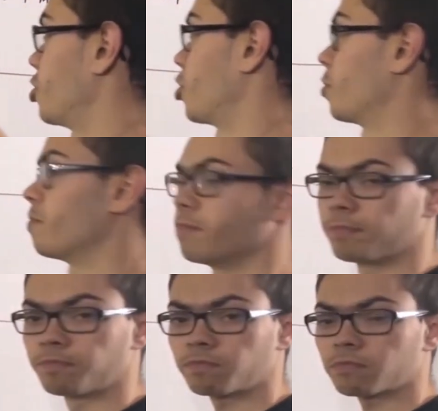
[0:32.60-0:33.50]
is true.
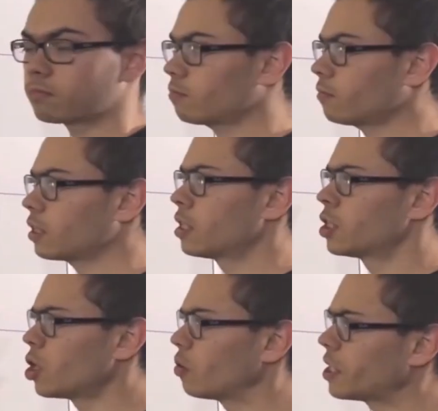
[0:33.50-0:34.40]

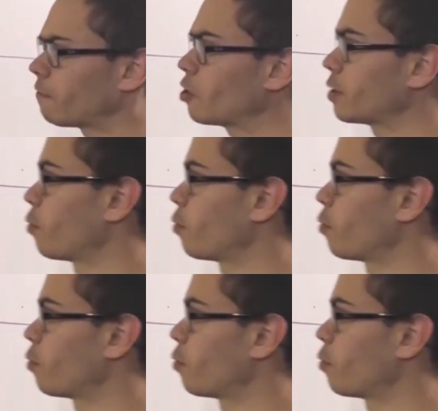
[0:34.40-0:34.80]
So let's first